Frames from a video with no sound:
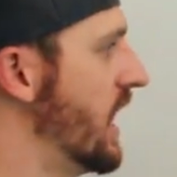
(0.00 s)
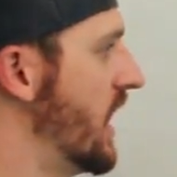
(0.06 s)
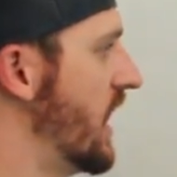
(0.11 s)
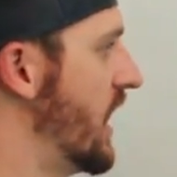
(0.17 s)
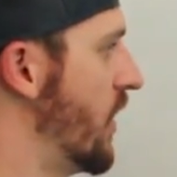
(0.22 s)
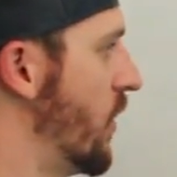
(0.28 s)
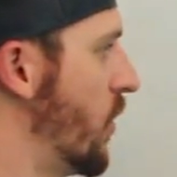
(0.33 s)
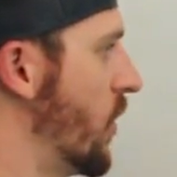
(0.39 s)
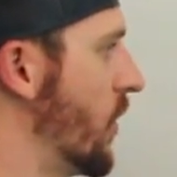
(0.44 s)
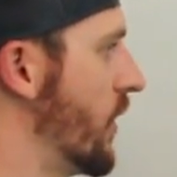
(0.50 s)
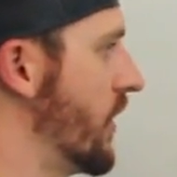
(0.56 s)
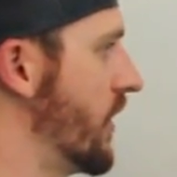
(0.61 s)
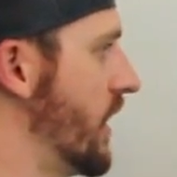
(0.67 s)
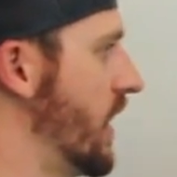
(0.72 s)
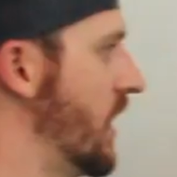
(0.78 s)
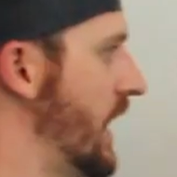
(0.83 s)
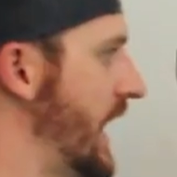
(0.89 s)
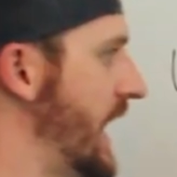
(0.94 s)

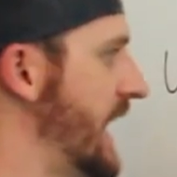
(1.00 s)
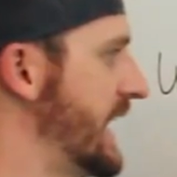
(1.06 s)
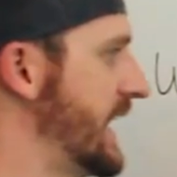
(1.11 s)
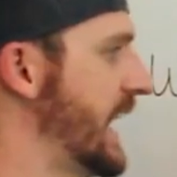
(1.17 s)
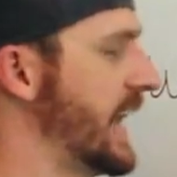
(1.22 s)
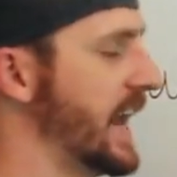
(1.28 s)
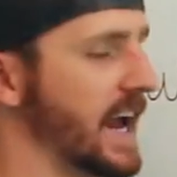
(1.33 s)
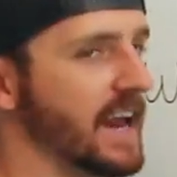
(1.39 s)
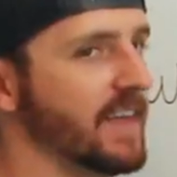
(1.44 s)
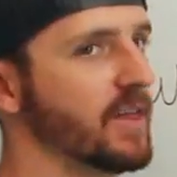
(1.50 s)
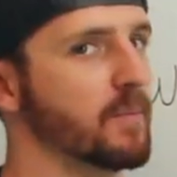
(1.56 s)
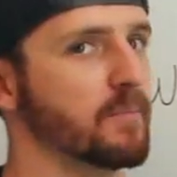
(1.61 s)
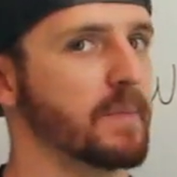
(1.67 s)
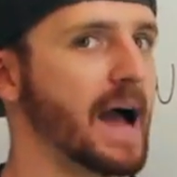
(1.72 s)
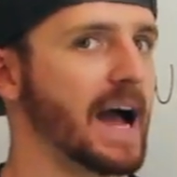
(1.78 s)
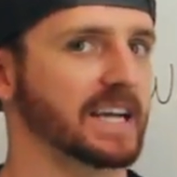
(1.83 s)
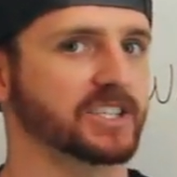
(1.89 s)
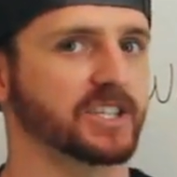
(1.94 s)
or AKA the
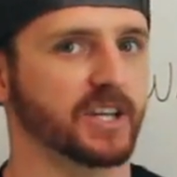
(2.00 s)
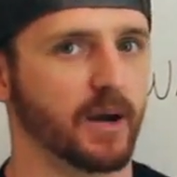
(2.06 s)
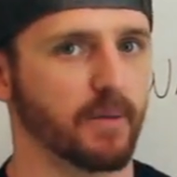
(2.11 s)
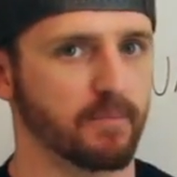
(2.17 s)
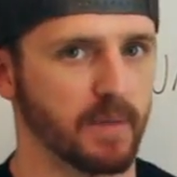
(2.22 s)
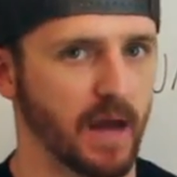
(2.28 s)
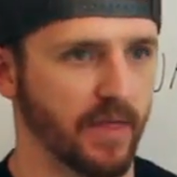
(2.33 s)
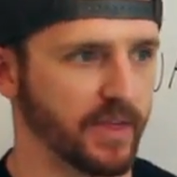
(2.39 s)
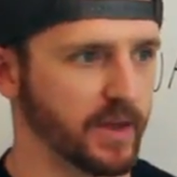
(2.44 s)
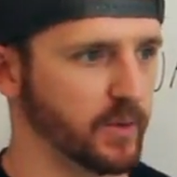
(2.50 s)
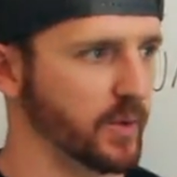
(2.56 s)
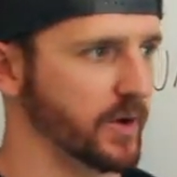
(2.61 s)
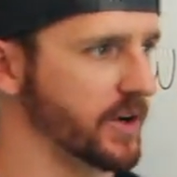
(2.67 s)
mash it up method,